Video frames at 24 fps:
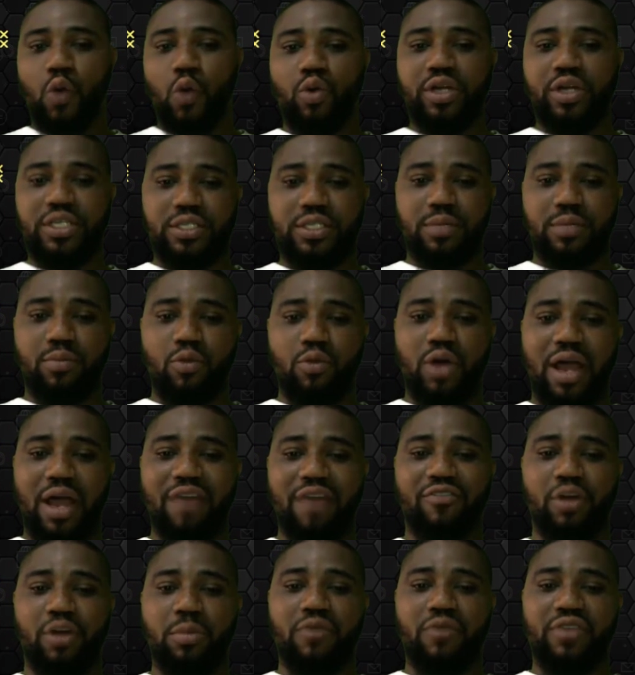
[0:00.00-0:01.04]
which is
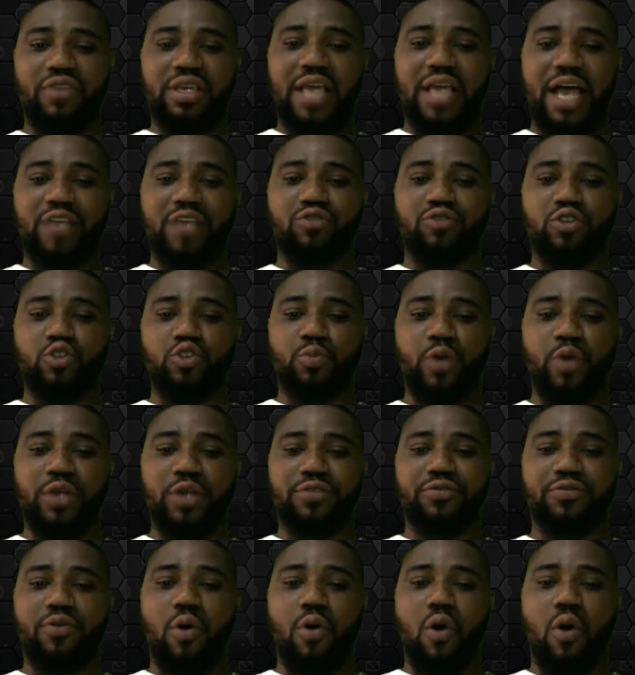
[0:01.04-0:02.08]
molar volume of a gas, so
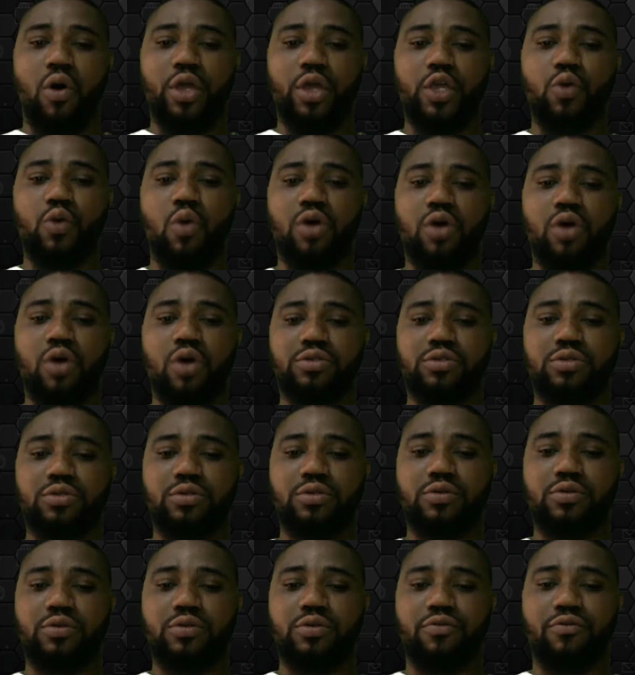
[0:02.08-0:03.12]
2.4 equals
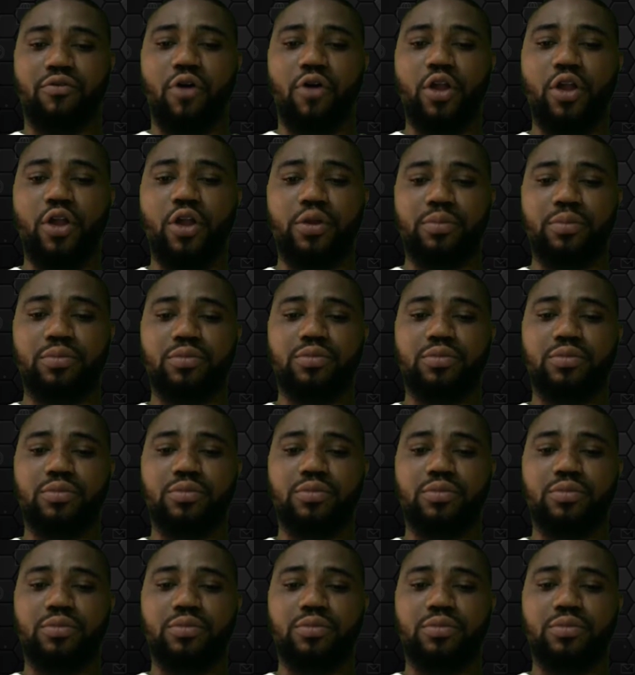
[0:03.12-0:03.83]
volume